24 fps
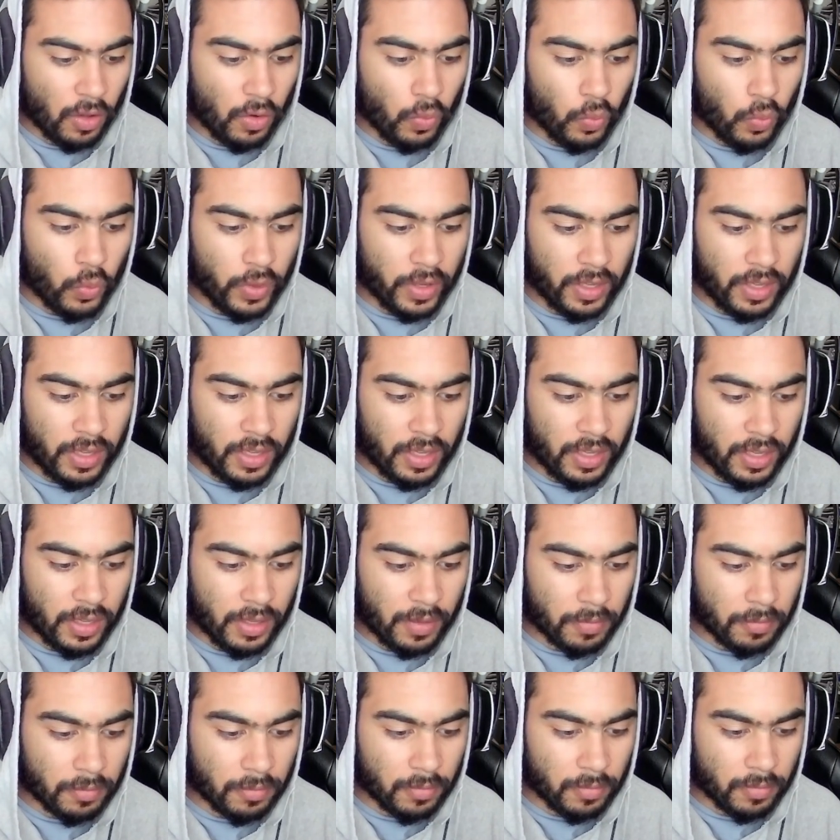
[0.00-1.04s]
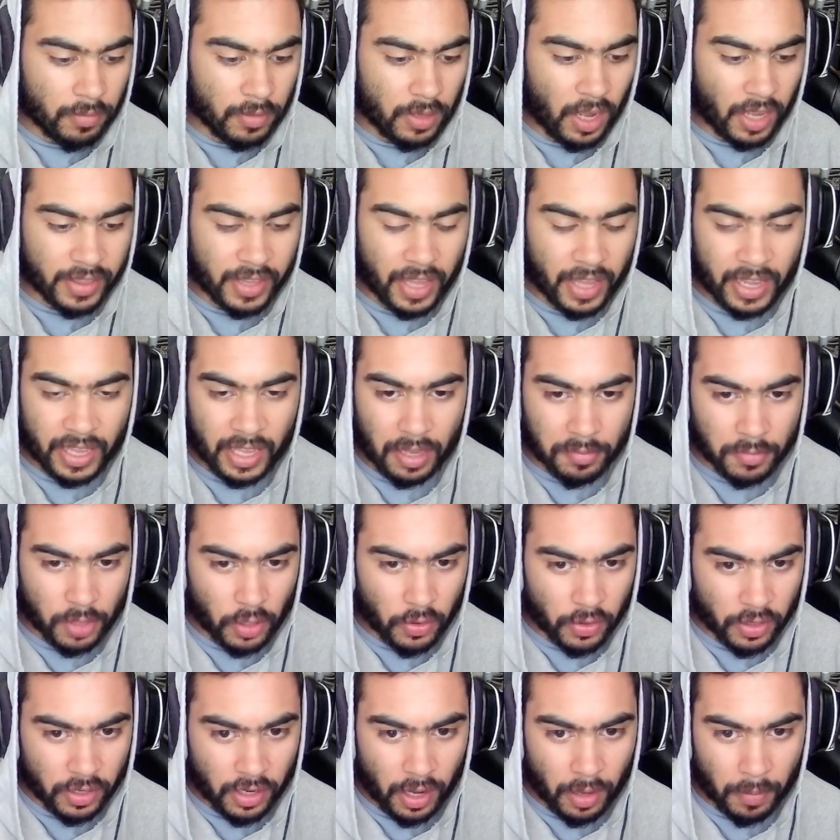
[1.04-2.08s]
We got that game
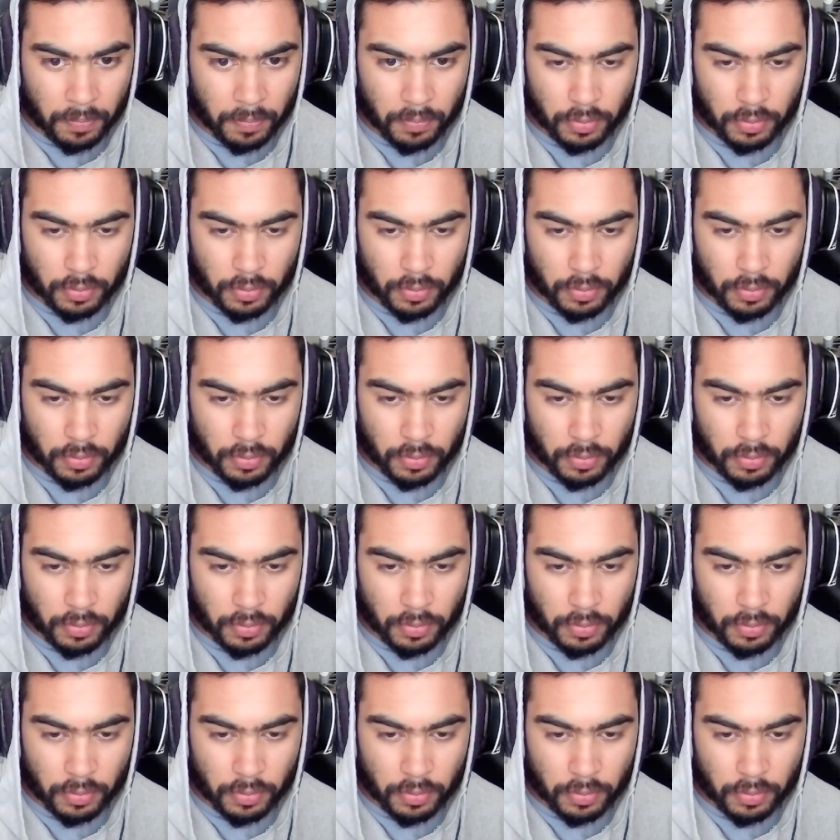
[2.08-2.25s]
loaded up.